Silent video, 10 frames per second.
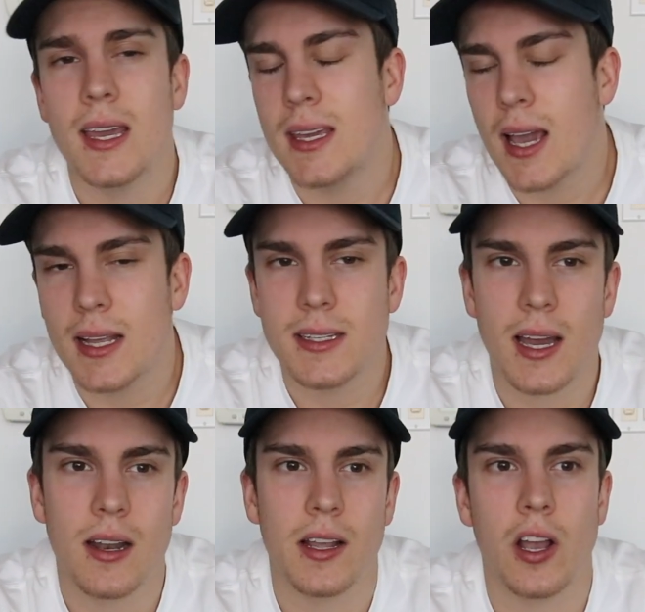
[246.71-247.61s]
yeah, it's
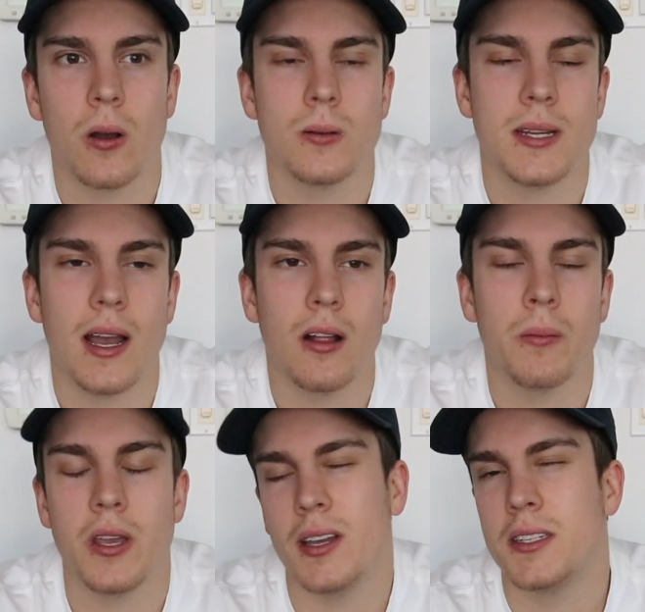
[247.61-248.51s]
kind of like a hotel
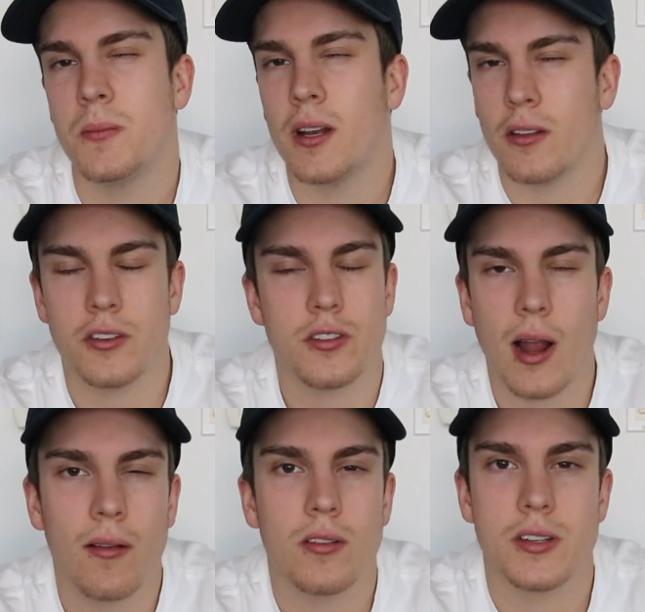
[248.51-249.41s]
but you get to meet other
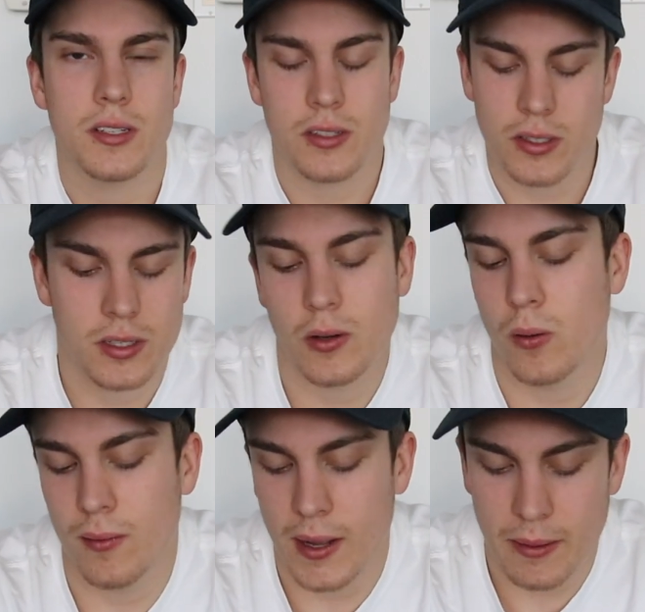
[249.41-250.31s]
travelers, so it's just a
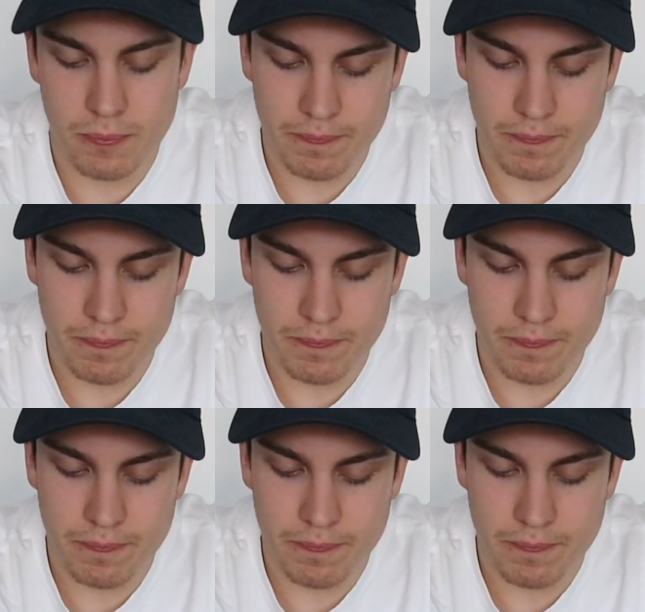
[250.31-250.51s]
cool vibe.